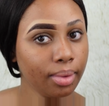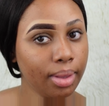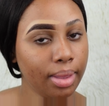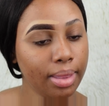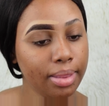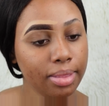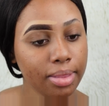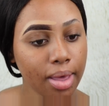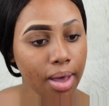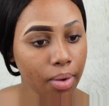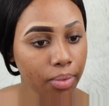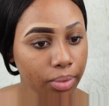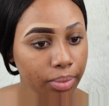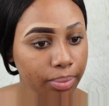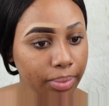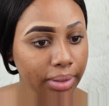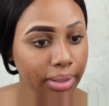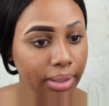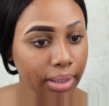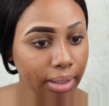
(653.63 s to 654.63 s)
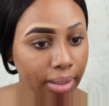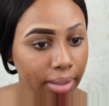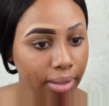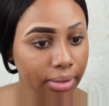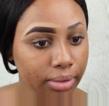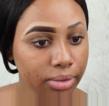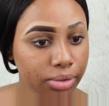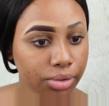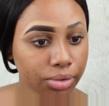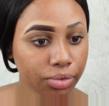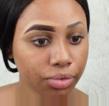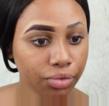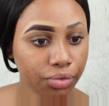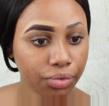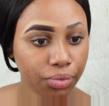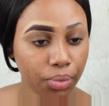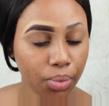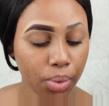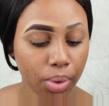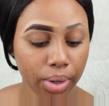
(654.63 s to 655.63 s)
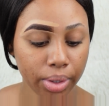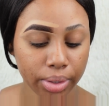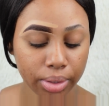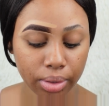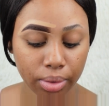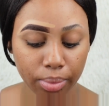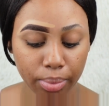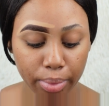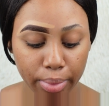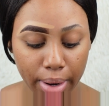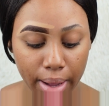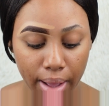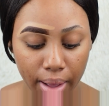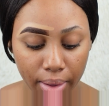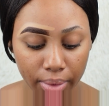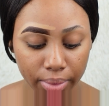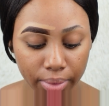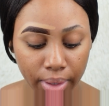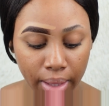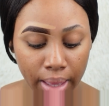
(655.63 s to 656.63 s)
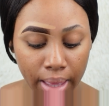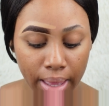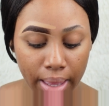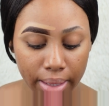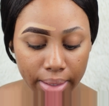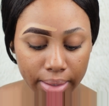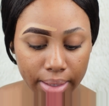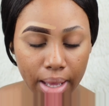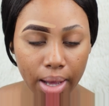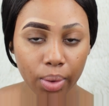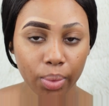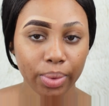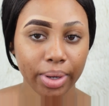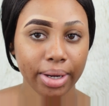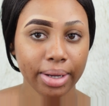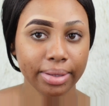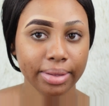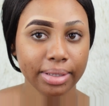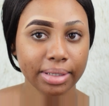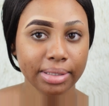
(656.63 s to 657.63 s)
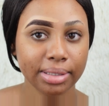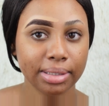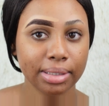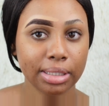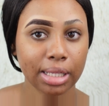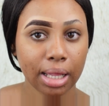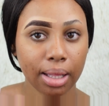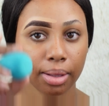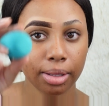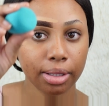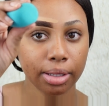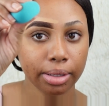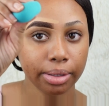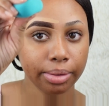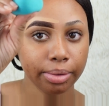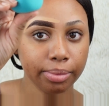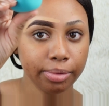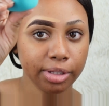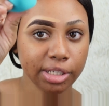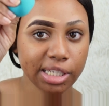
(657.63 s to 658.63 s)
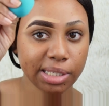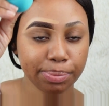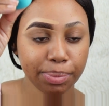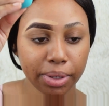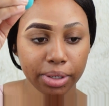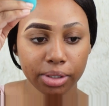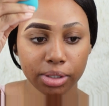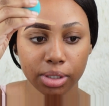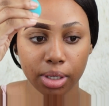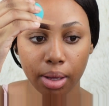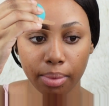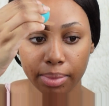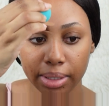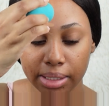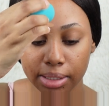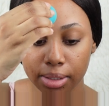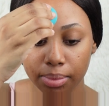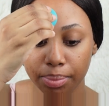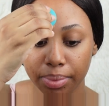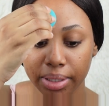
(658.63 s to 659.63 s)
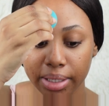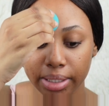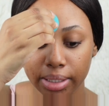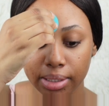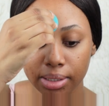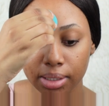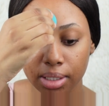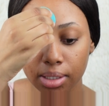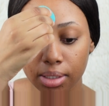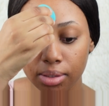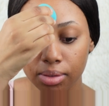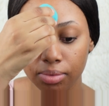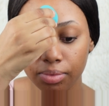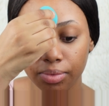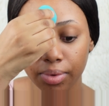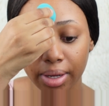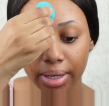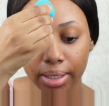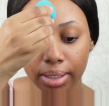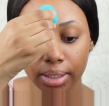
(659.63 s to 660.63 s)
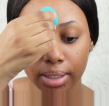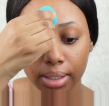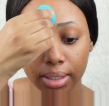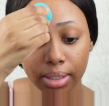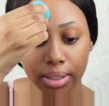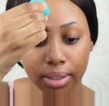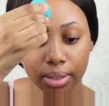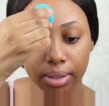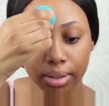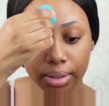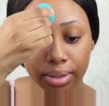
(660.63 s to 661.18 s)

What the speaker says: And that would be it for your brow. Now where this sponge come into place is right here.